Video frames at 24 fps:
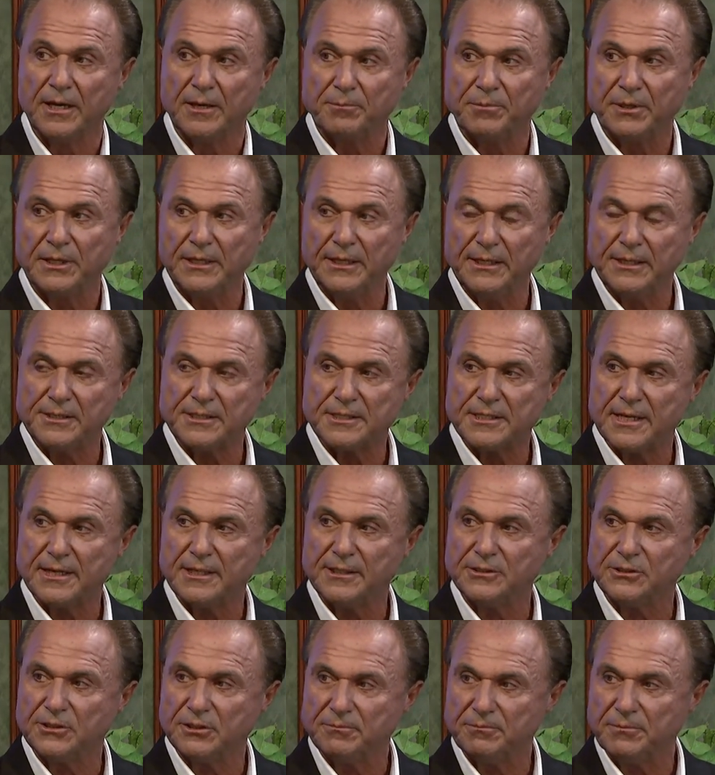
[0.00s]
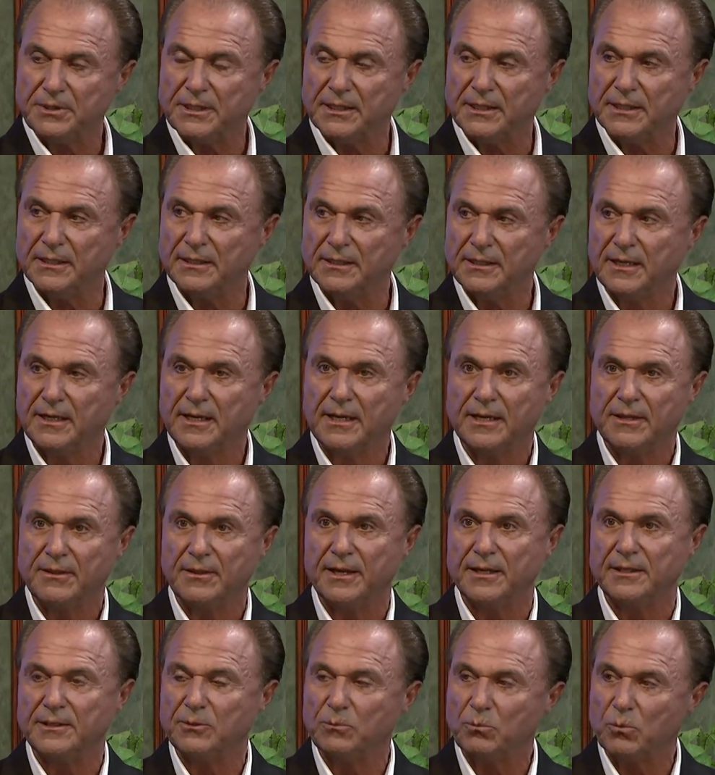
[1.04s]
But he's saying to me
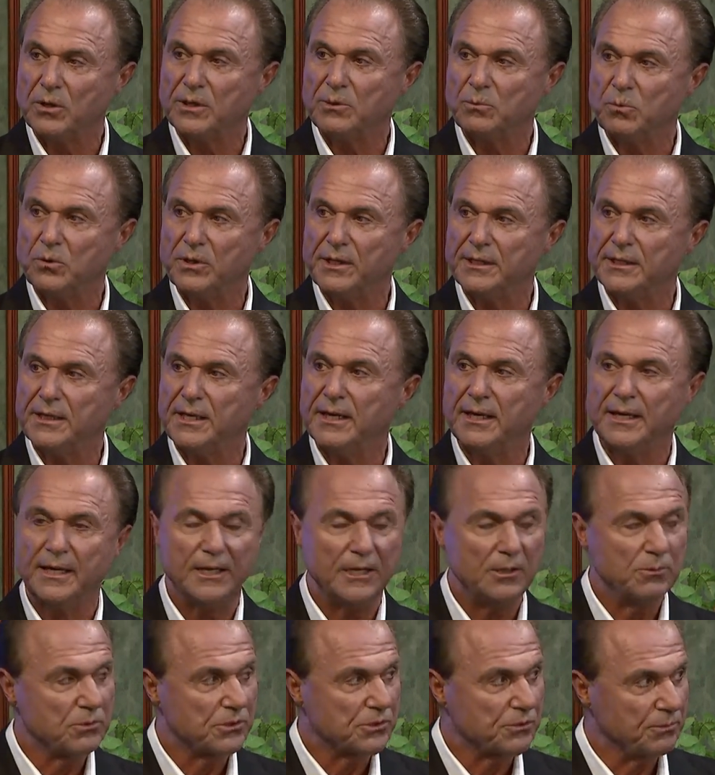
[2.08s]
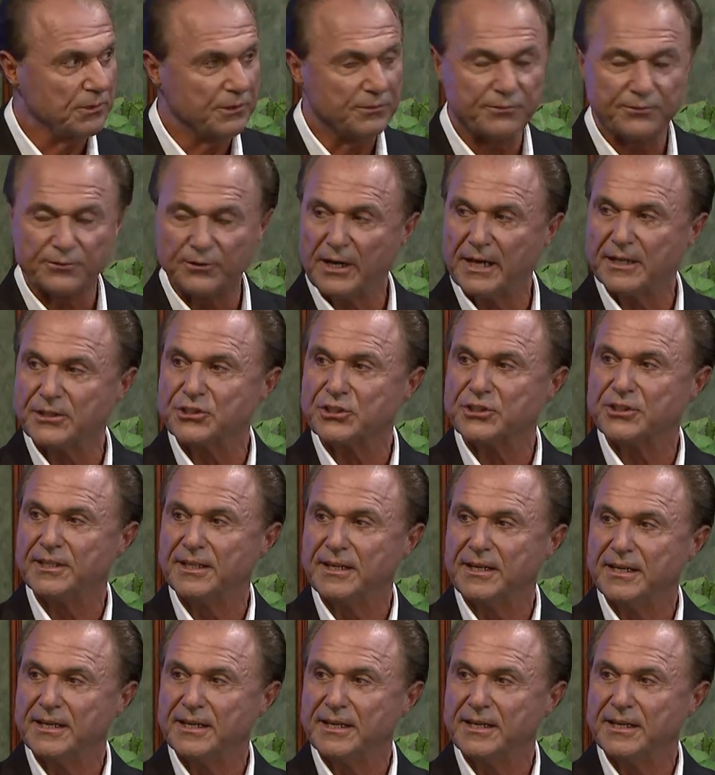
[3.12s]
that in one week he was refreshed.